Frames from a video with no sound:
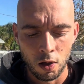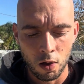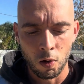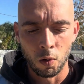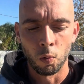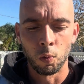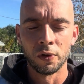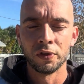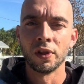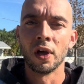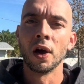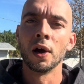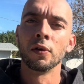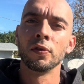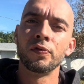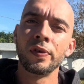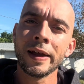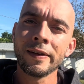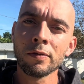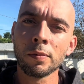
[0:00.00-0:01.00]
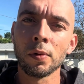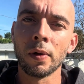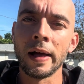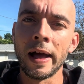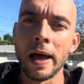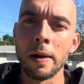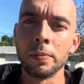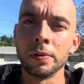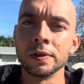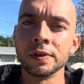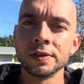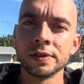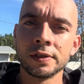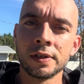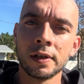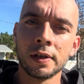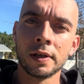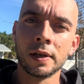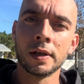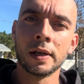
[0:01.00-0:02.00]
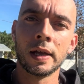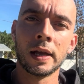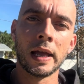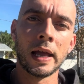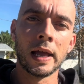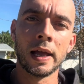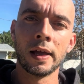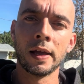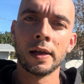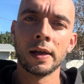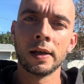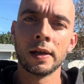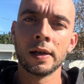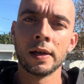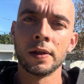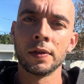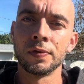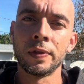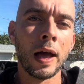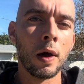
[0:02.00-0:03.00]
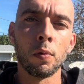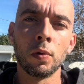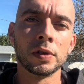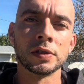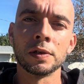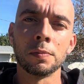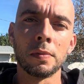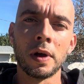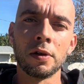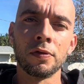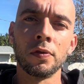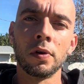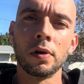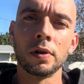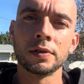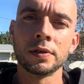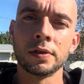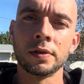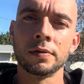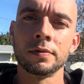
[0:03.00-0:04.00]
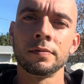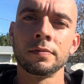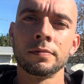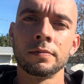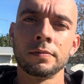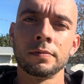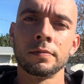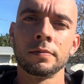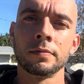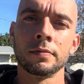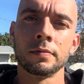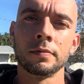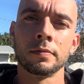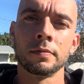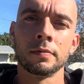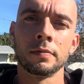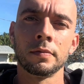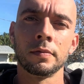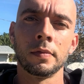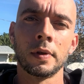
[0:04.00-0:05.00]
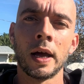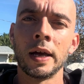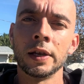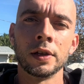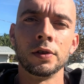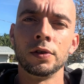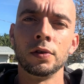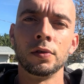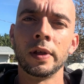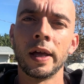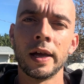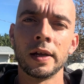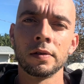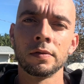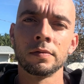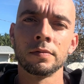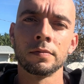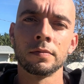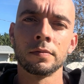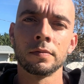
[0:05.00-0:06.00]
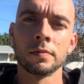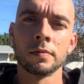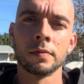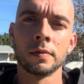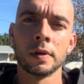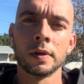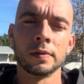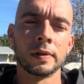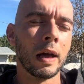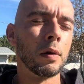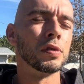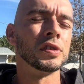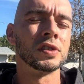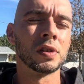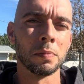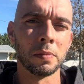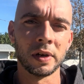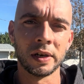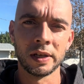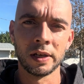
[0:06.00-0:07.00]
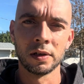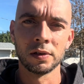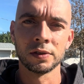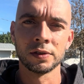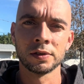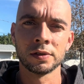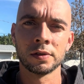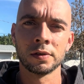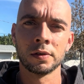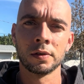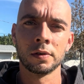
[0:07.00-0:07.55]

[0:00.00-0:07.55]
when the unfavorable happens, that wasn't my fault. I didn't do that. That was somebody else.